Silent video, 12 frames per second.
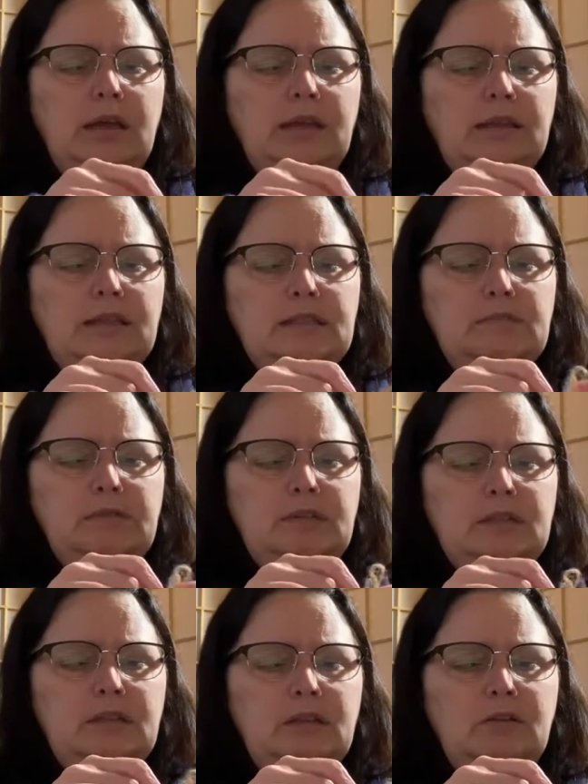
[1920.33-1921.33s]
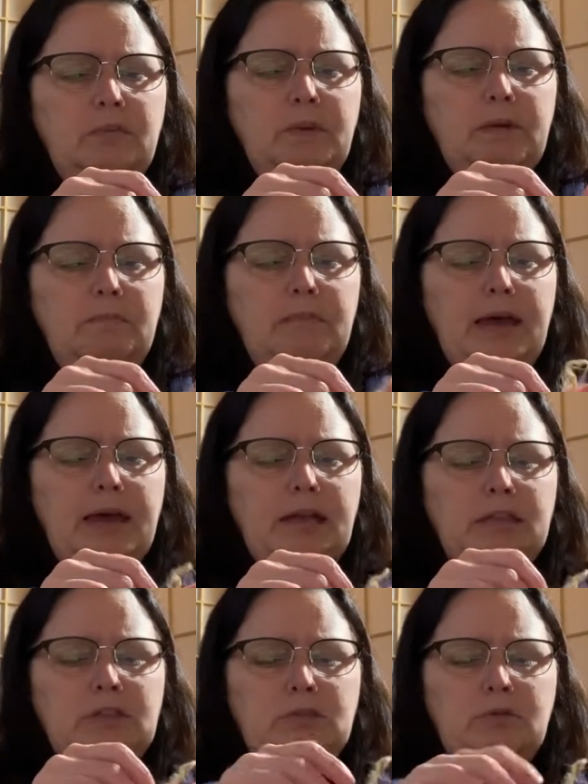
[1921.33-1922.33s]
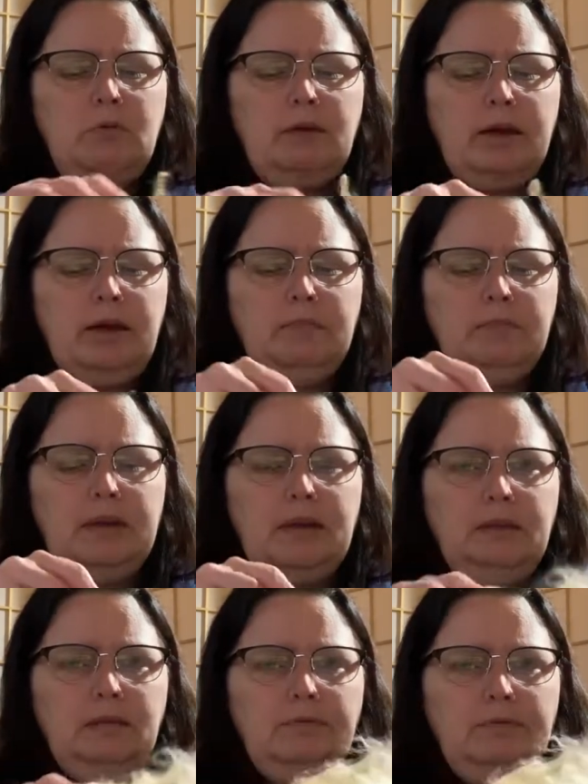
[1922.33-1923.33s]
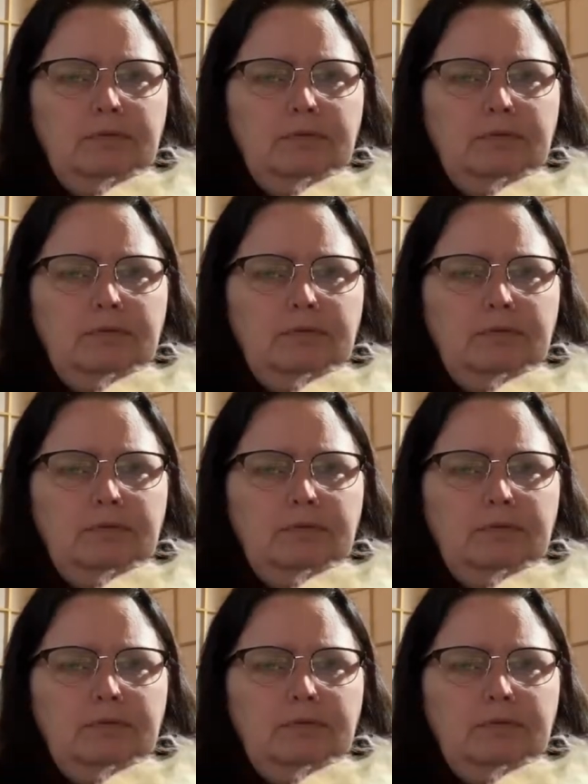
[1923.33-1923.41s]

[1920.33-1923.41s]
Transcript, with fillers: and this feels a little bit matted so I'm kind of